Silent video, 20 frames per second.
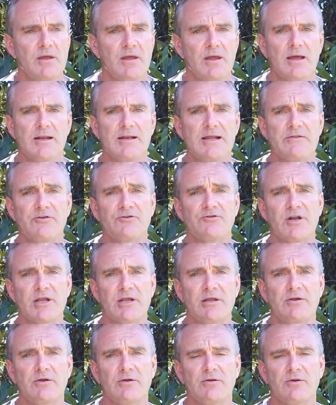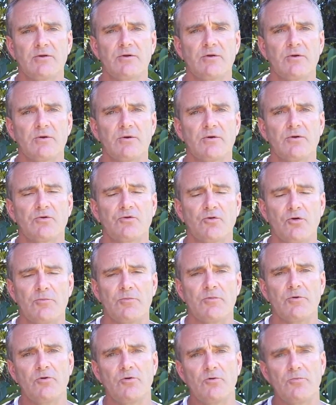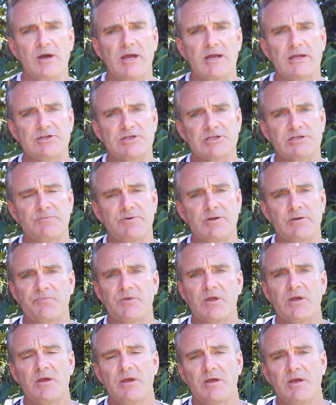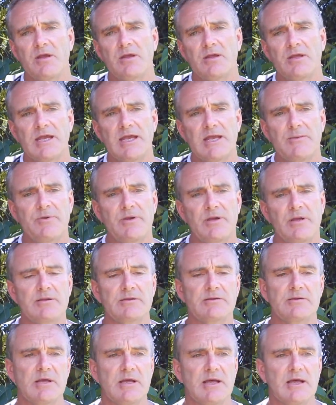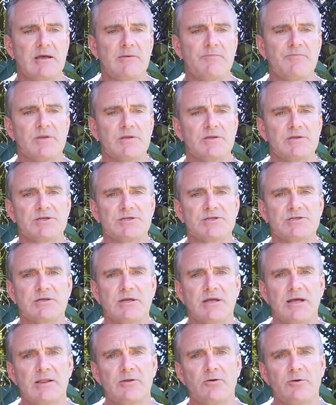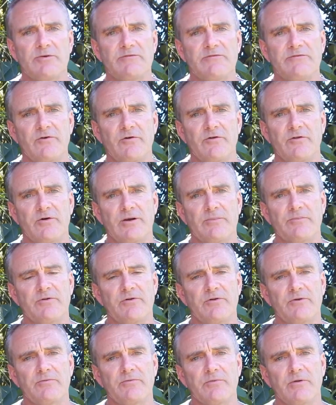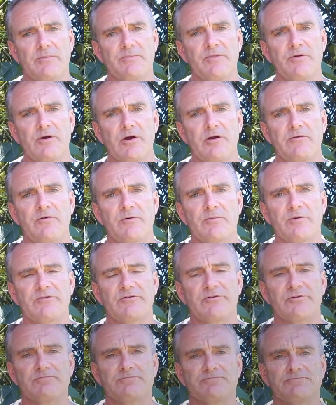another trekking group who may just be camping just a little bit further up the road from us.